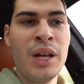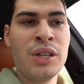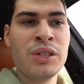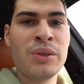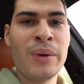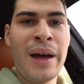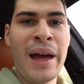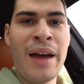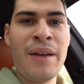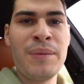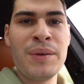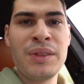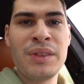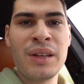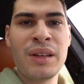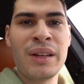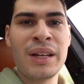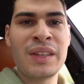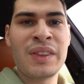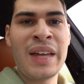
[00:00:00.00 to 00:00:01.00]
So
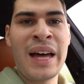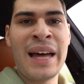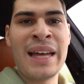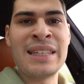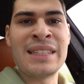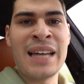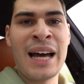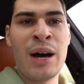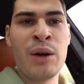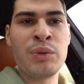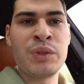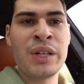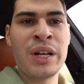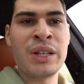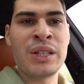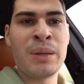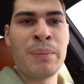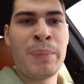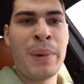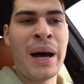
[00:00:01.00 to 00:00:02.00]
everything like that is out
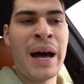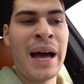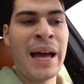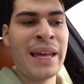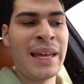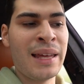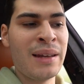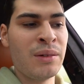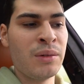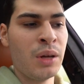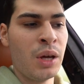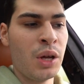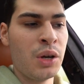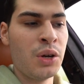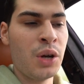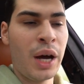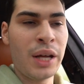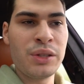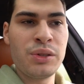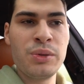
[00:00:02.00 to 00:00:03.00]
there to buy and
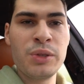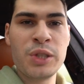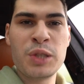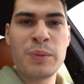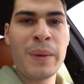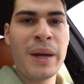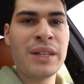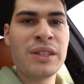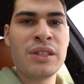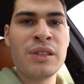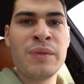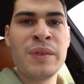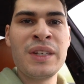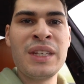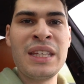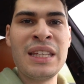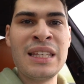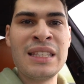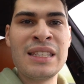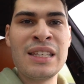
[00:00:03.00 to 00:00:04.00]
not too expensive
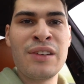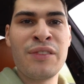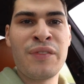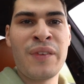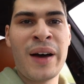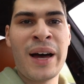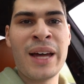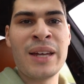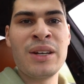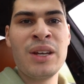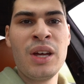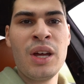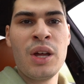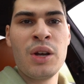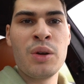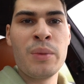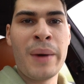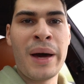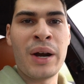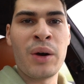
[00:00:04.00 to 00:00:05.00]
and easy to find
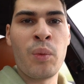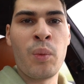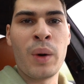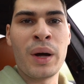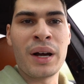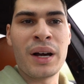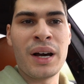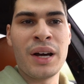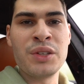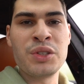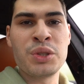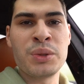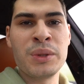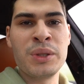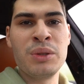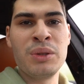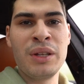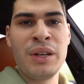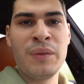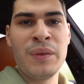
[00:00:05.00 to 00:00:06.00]
no matter what country
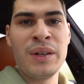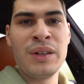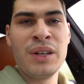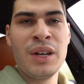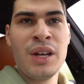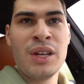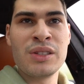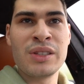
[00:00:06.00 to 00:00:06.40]
you live in.